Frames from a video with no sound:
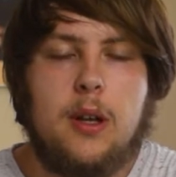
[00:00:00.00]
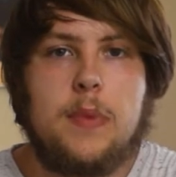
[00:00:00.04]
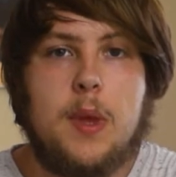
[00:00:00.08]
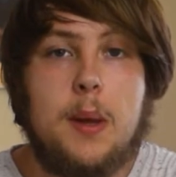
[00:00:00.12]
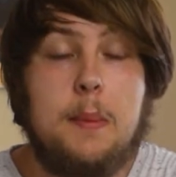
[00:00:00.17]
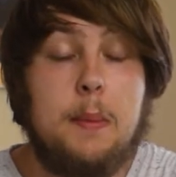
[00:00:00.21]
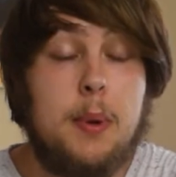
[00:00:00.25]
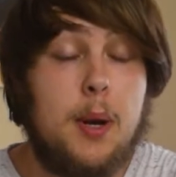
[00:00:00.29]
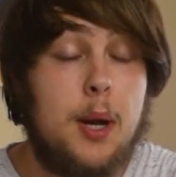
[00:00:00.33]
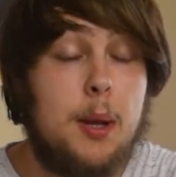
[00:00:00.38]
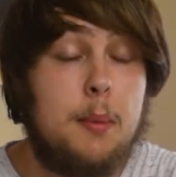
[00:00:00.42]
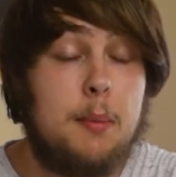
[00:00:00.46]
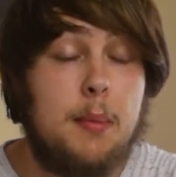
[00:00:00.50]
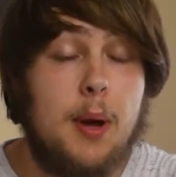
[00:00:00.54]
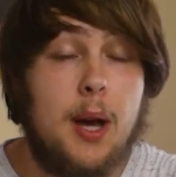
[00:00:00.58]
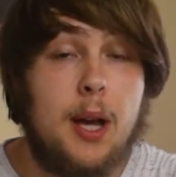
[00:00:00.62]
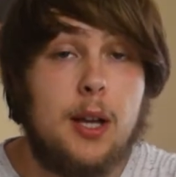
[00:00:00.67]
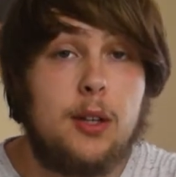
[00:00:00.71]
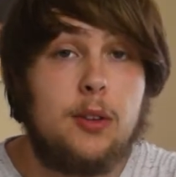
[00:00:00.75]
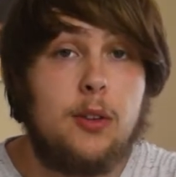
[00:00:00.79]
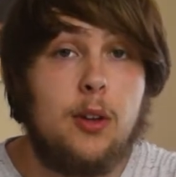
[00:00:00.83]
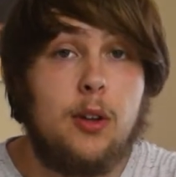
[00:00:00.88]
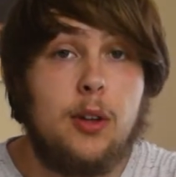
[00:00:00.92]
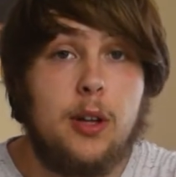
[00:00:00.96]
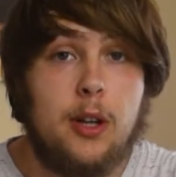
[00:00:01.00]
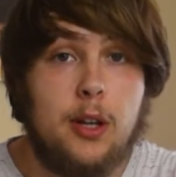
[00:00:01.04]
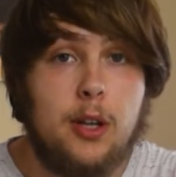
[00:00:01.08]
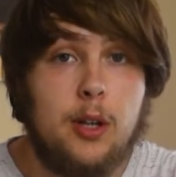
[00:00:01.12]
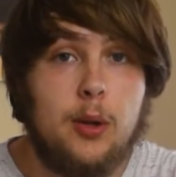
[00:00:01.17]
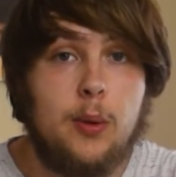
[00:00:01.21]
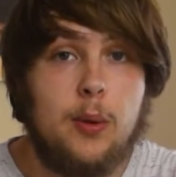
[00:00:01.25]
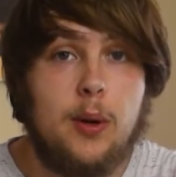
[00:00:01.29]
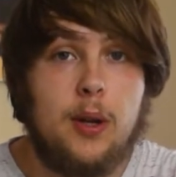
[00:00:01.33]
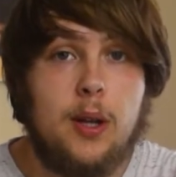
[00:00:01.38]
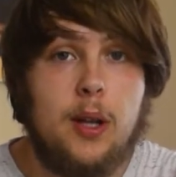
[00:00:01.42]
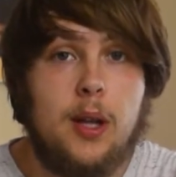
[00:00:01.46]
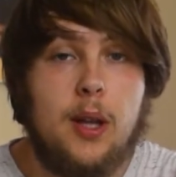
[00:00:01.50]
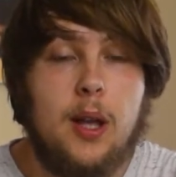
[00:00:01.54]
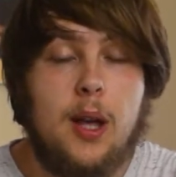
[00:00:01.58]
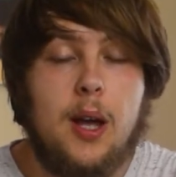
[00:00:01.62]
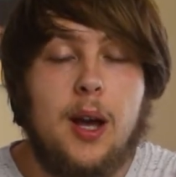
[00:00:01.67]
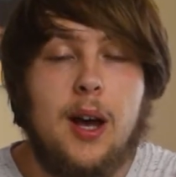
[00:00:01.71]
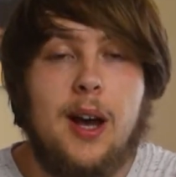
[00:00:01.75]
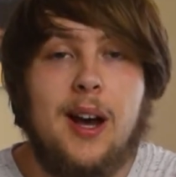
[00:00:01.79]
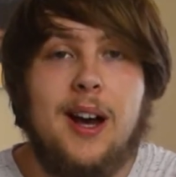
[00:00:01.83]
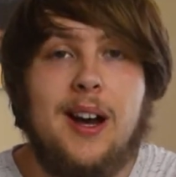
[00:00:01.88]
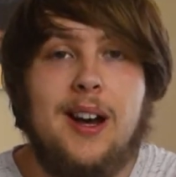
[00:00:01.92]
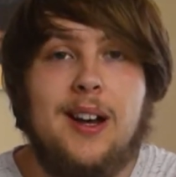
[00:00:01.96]
But I'm back now anyway,
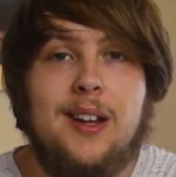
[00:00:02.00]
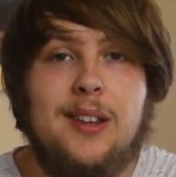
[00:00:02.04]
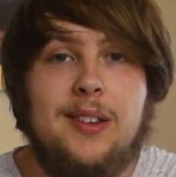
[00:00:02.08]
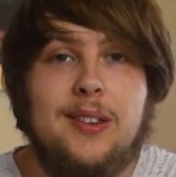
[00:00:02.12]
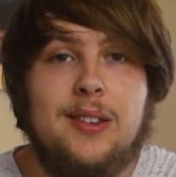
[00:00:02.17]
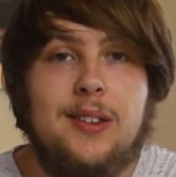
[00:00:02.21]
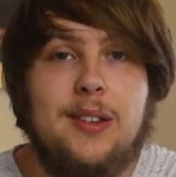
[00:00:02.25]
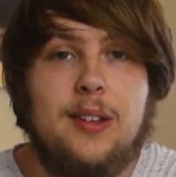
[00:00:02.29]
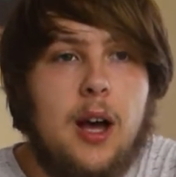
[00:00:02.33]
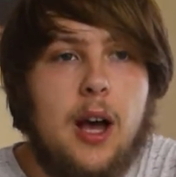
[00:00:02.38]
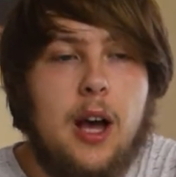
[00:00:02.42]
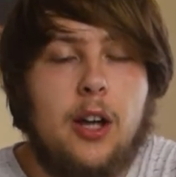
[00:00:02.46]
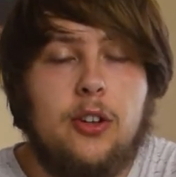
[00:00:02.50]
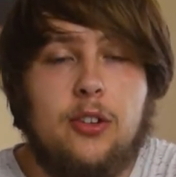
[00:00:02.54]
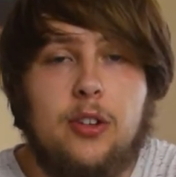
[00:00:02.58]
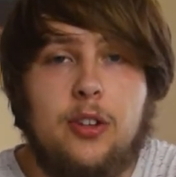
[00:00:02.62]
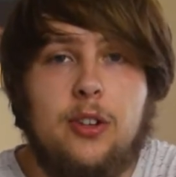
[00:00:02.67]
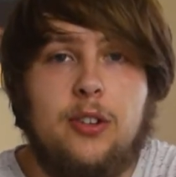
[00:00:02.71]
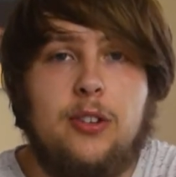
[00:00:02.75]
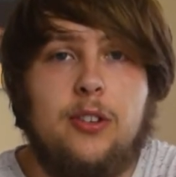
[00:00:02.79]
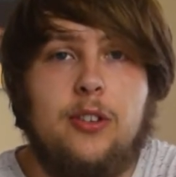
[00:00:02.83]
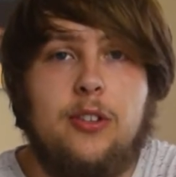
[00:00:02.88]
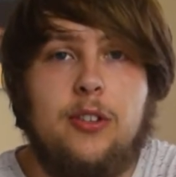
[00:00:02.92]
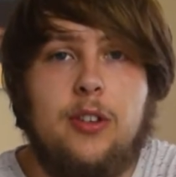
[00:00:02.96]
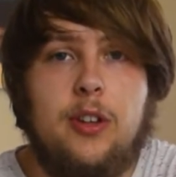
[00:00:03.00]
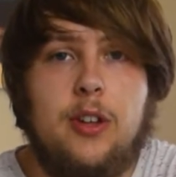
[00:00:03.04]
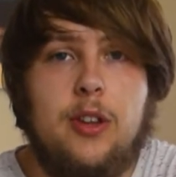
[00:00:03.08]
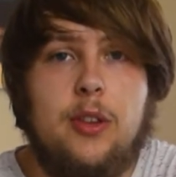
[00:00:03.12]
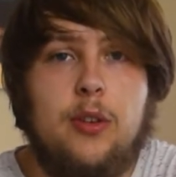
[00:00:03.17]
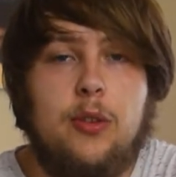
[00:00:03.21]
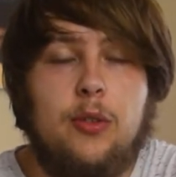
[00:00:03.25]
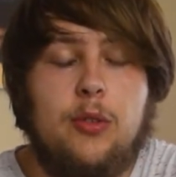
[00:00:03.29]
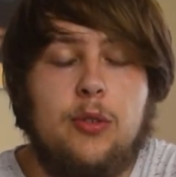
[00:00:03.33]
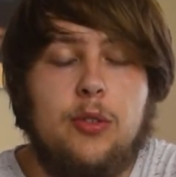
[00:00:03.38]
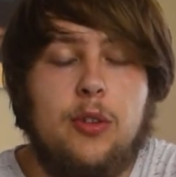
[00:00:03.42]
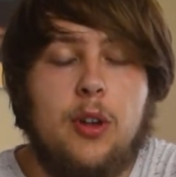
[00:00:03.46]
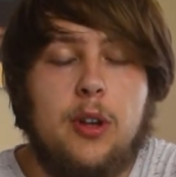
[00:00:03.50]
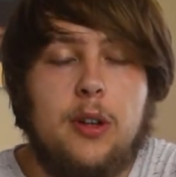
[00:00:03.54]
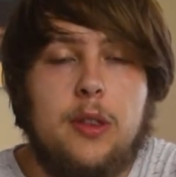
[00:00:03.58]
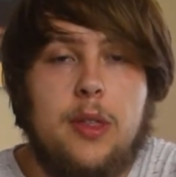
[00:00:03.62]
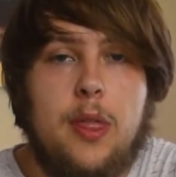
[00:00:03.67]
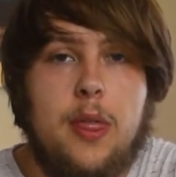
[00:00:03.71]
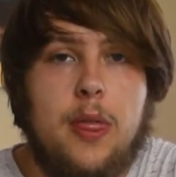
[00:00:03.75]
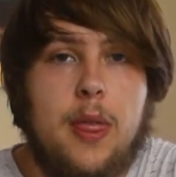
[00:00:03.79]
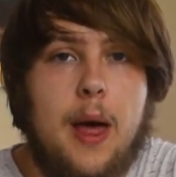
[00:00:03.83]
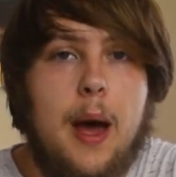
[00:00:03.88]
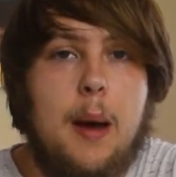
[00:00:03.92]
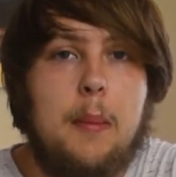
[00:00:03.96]
and as you can see, there's
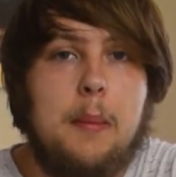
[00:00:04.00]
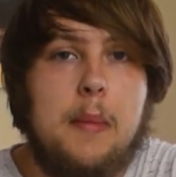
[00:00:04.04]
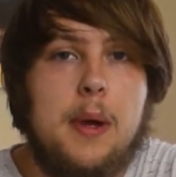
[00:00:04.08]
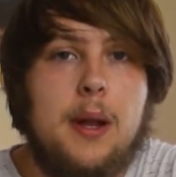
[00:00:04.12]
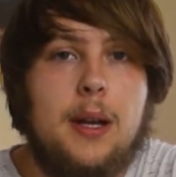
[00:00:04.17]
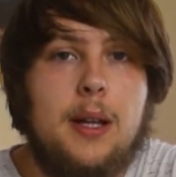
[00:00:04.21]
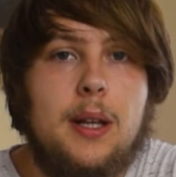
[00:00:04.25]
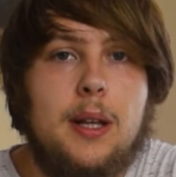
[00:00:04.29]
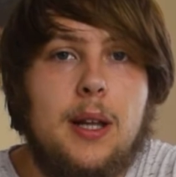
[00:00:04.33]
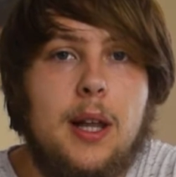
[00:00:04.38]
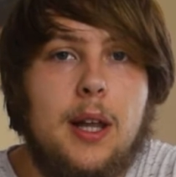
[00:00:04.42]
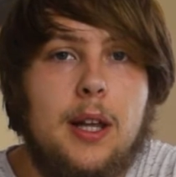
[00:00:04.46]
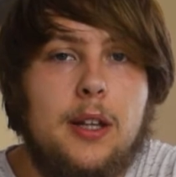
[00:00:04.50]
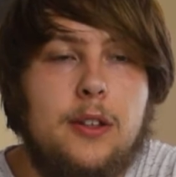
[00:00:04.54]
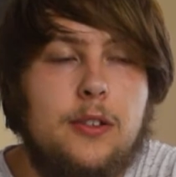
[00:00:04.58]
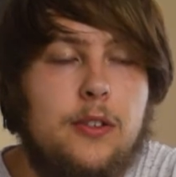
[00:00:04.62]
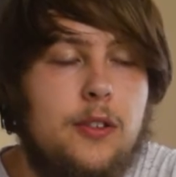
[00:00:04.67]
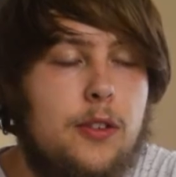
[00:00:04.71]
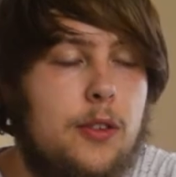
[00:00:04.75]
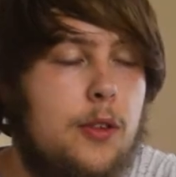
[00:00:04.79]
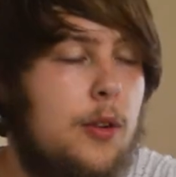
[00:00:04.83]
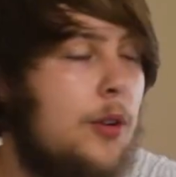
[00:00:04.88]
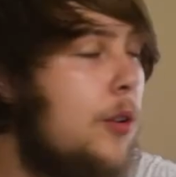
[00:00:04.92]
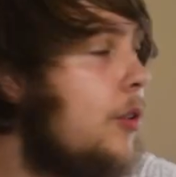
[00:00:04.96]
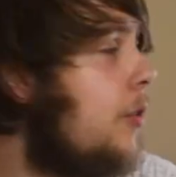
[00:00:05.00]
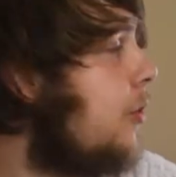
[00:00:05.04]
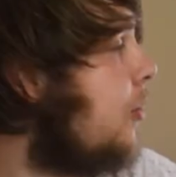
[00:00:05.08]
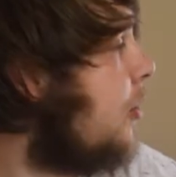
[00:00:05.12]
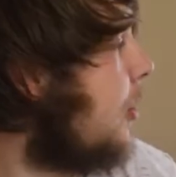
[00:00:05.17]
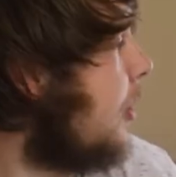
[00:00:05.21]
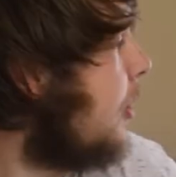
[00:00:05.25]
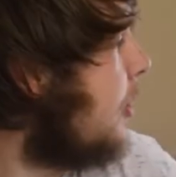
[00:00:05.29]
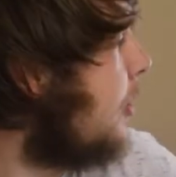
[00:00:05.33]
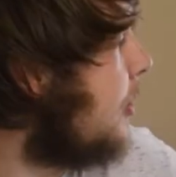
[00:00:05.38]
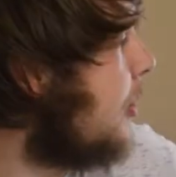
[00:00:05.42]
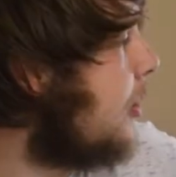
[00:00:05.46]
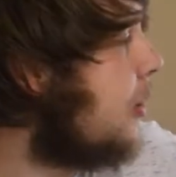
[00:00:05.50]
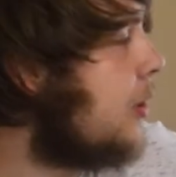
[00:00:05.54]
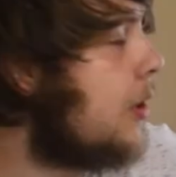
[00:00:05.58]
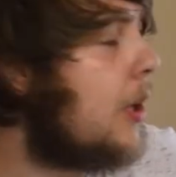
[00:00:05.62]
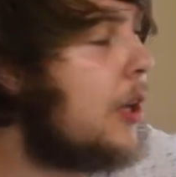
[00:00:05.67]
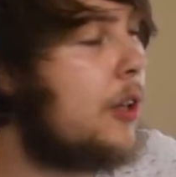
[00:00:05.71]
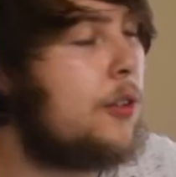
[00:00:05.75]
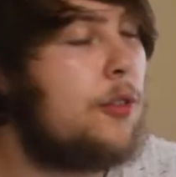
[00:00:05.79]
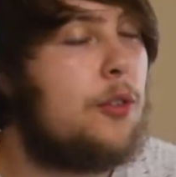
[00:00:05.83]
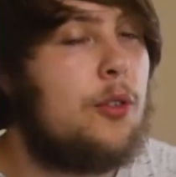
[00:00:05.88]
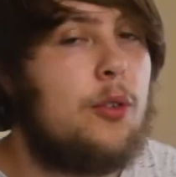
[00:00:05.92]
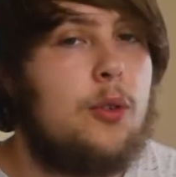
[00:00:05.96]
not that many lights. There's like the
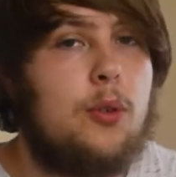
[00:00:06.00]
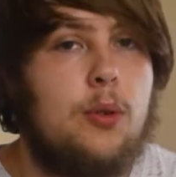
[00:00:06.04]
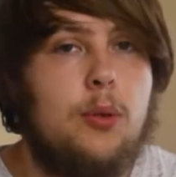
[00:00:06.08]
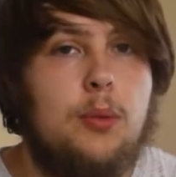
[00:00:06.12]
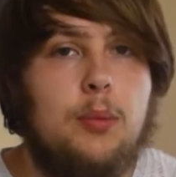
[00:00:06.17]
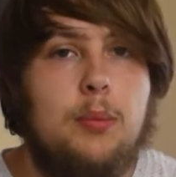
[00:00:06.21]
natural